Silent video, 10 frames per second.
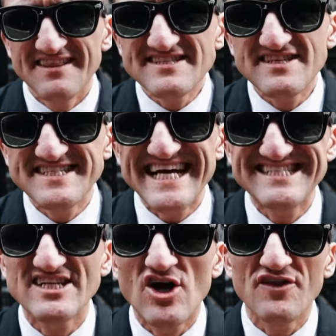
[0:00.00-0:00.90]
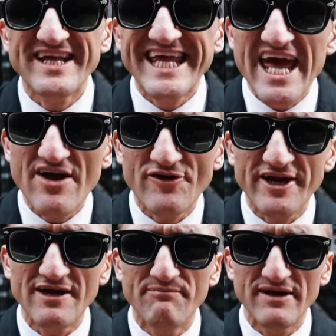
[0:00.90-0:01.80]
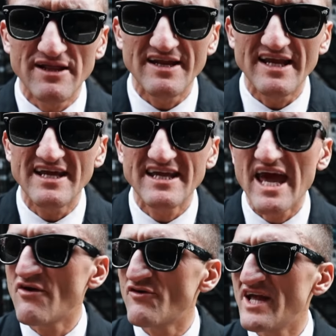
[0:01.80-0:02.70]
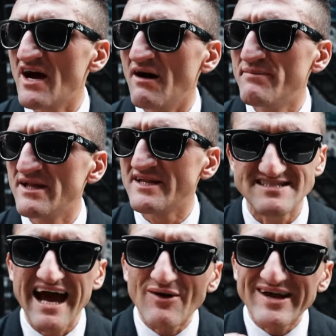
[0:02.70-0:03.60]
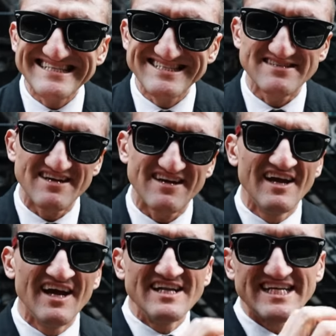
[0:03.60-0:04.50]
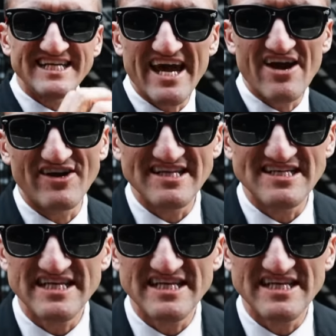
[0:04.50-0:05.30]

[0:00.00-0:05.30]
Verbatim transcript: This is a test i call the carryability. Carryability. How easy is it to carry these